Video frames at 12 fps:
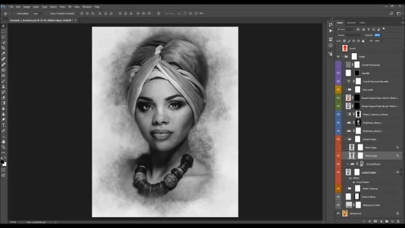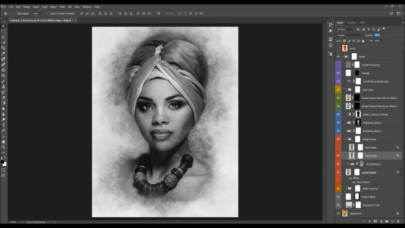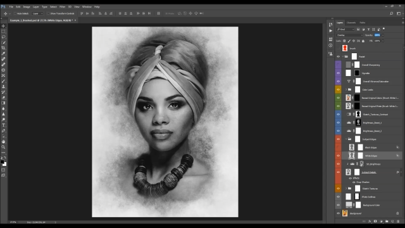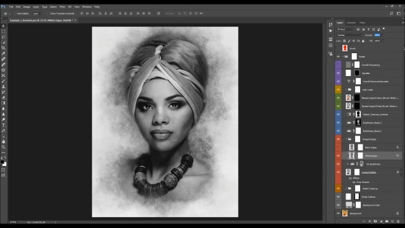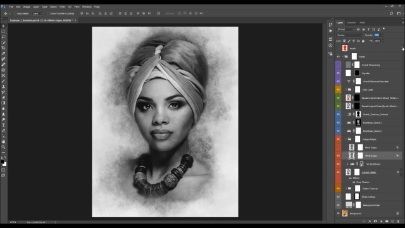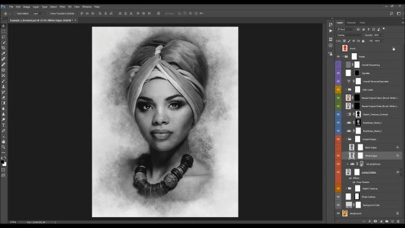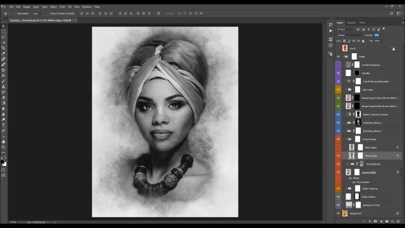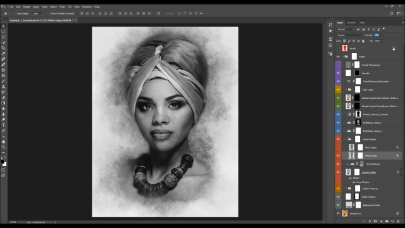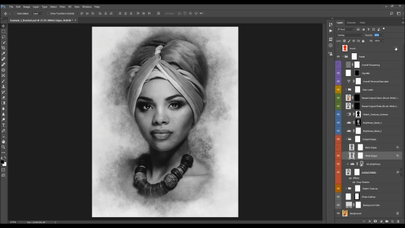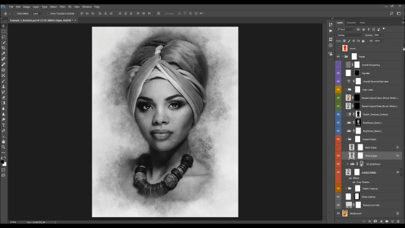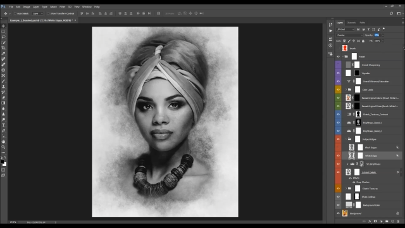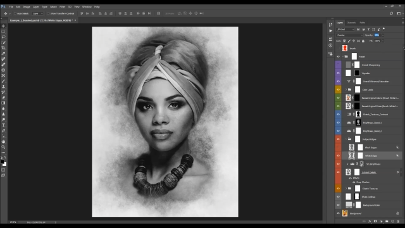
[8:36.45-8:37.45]

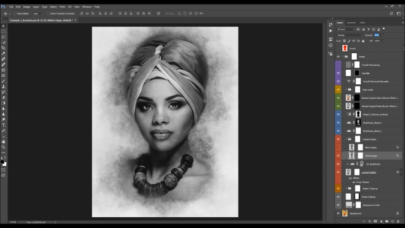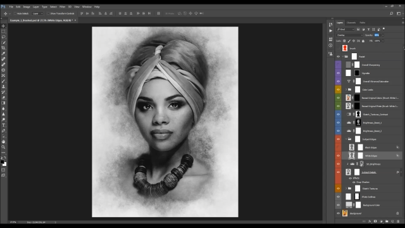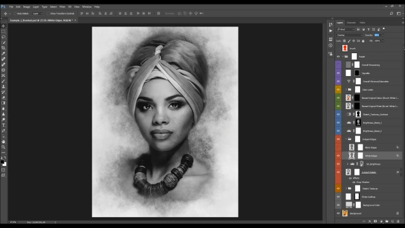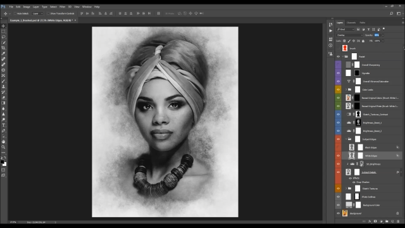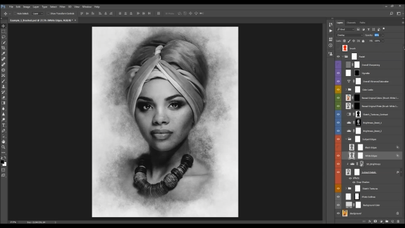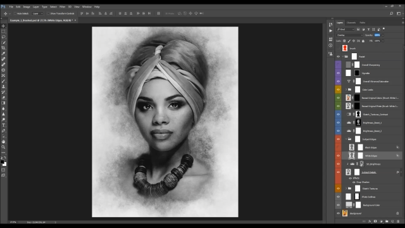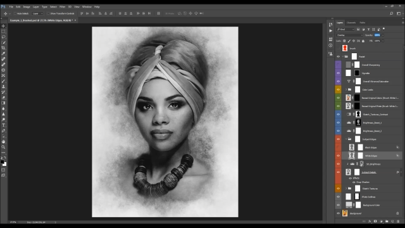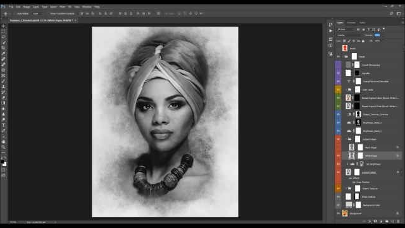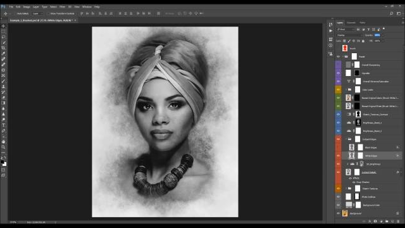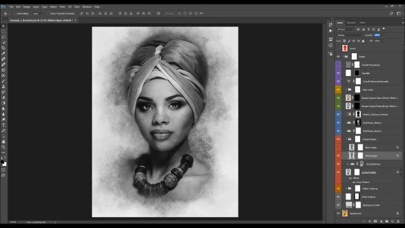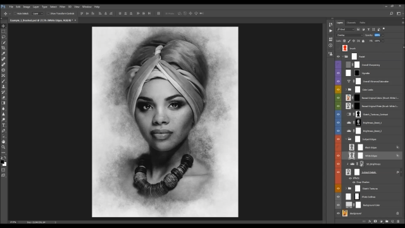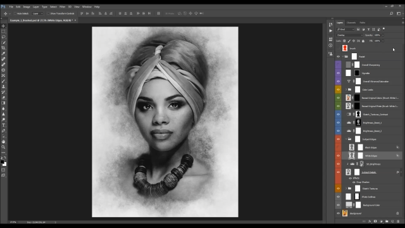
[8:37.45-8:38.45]

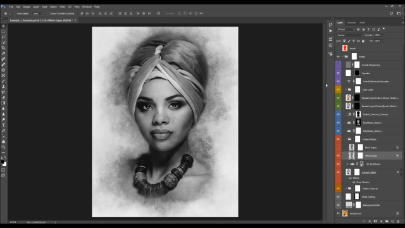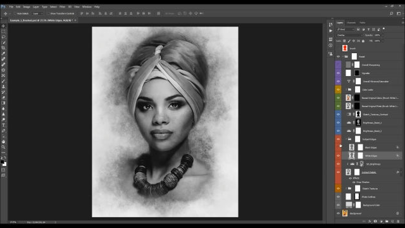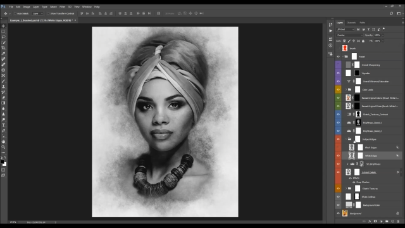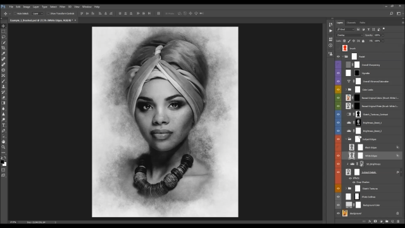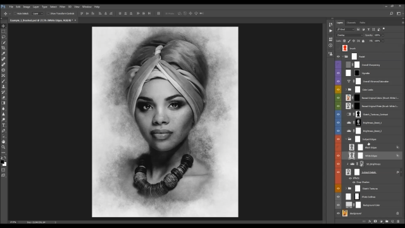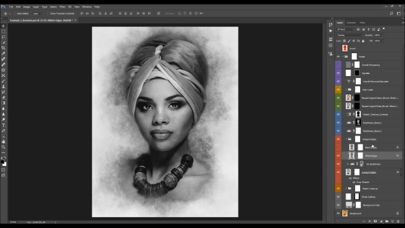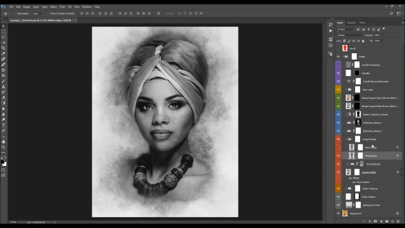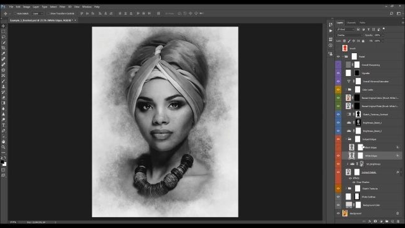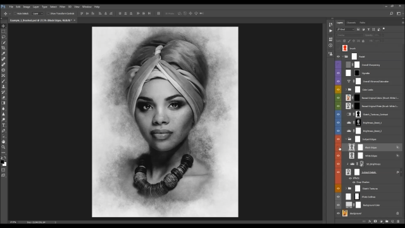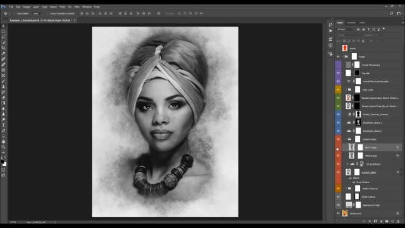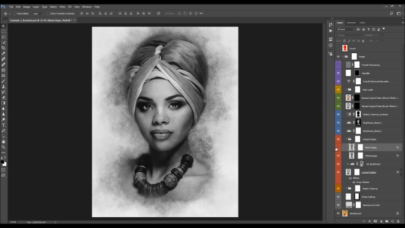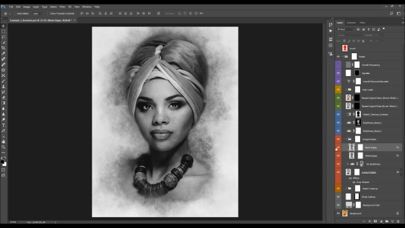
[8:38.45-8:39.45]

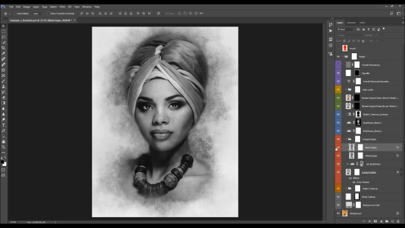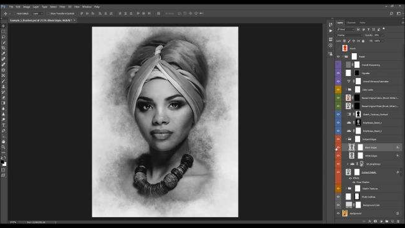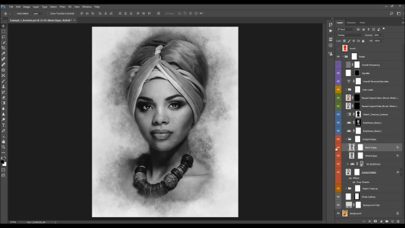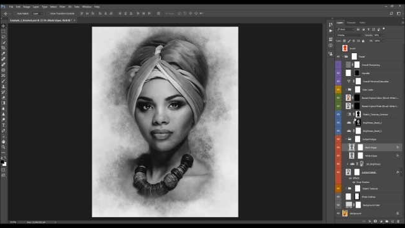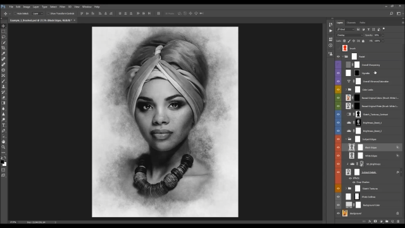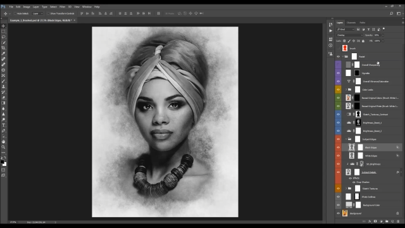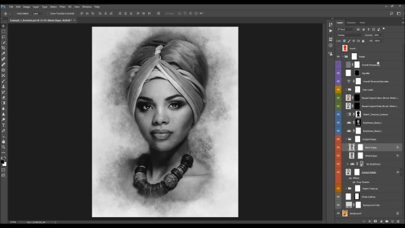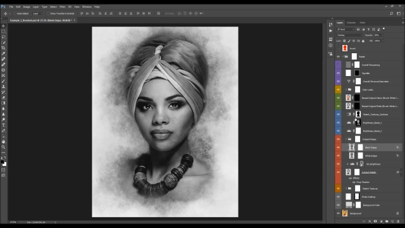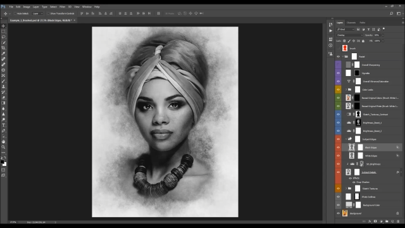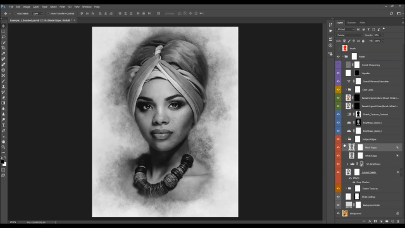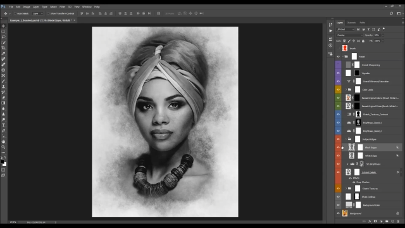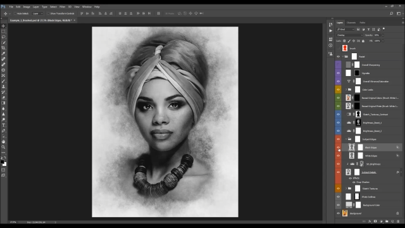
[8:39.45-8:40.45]

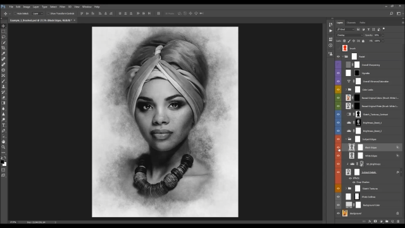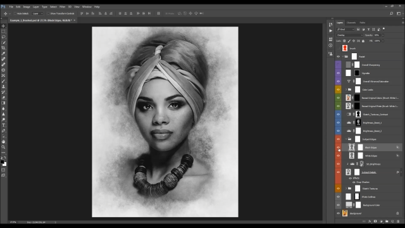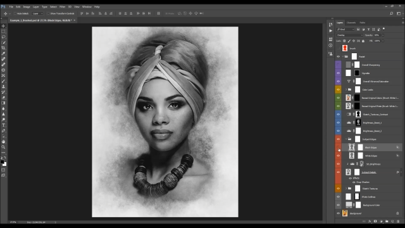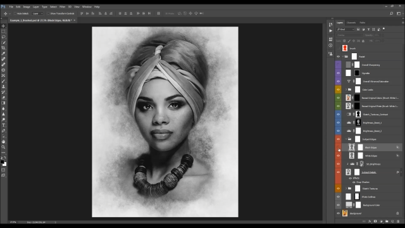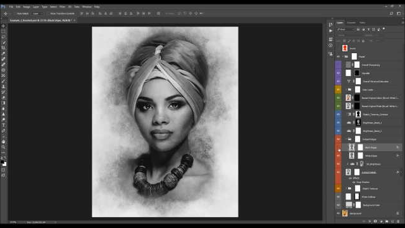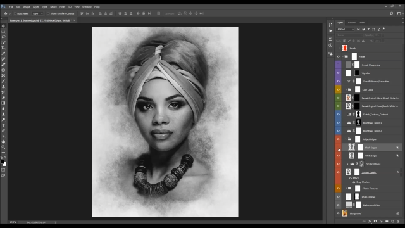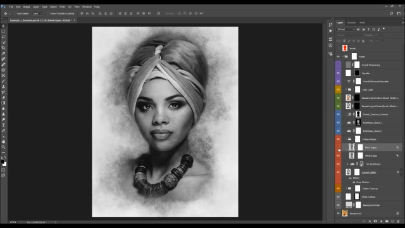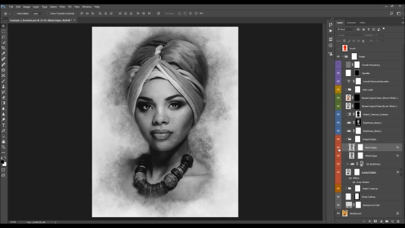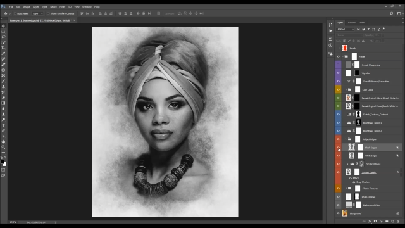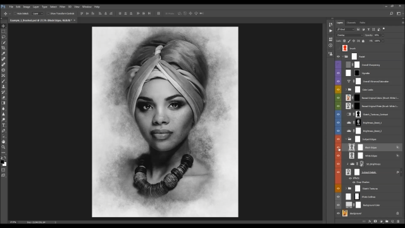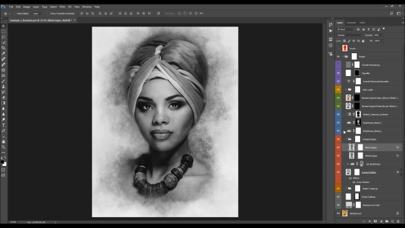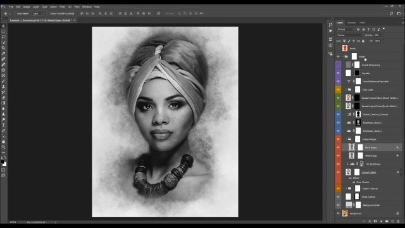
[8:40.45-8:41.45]

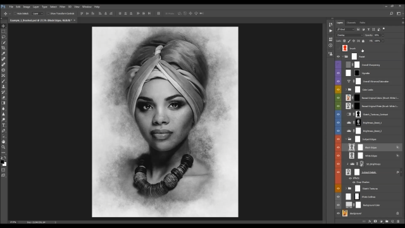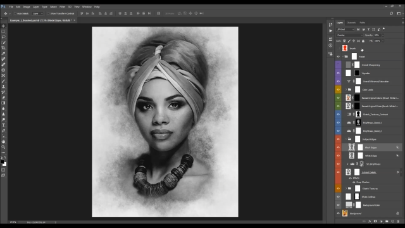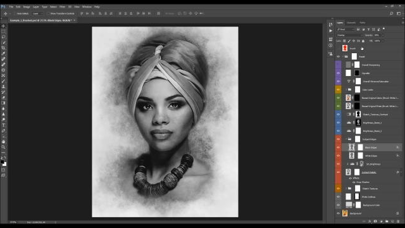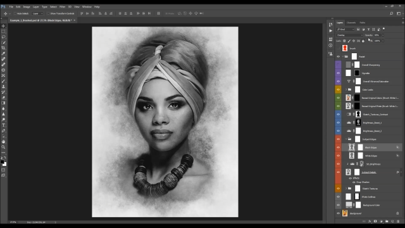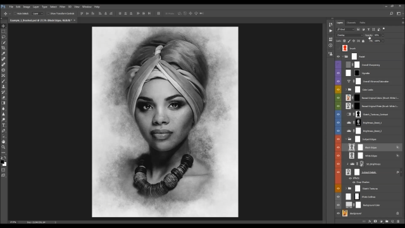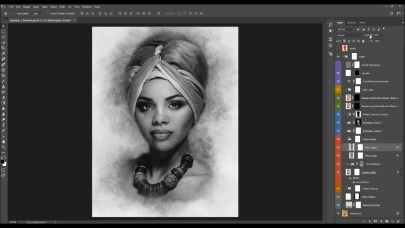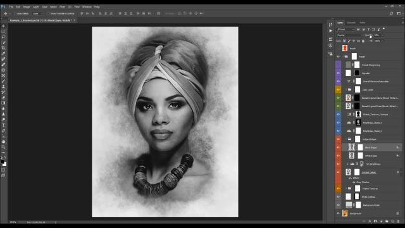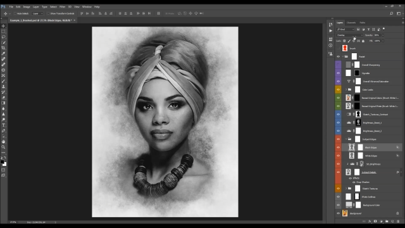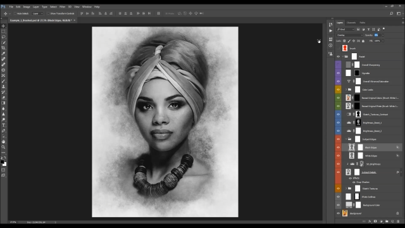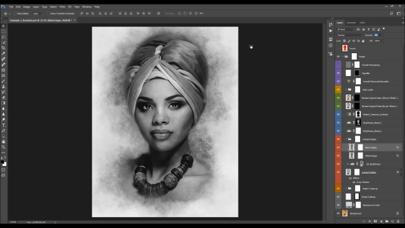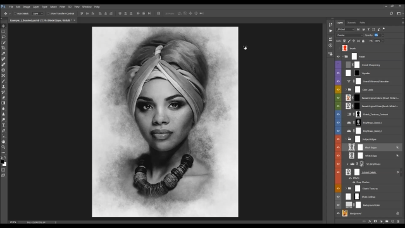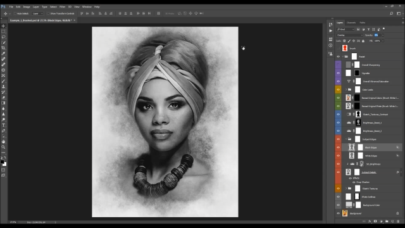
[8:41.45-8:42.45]

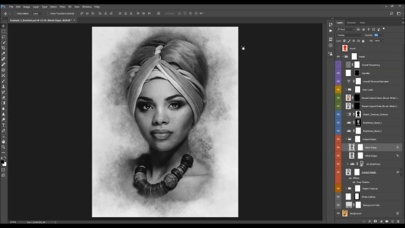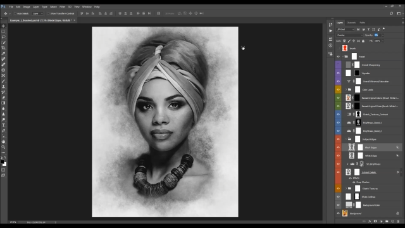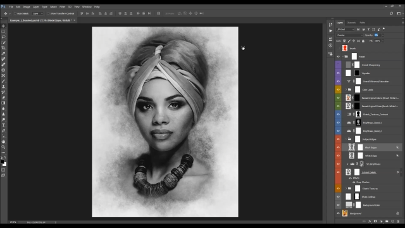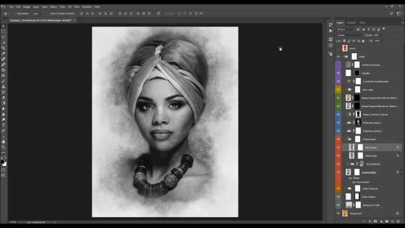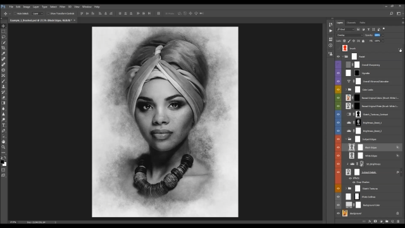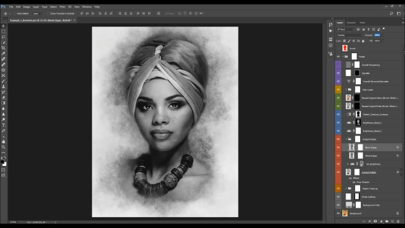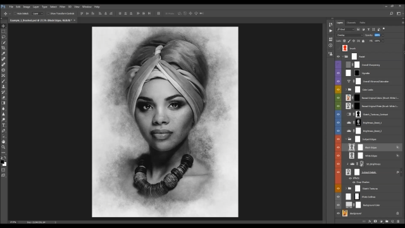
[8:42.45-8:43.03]
(silence)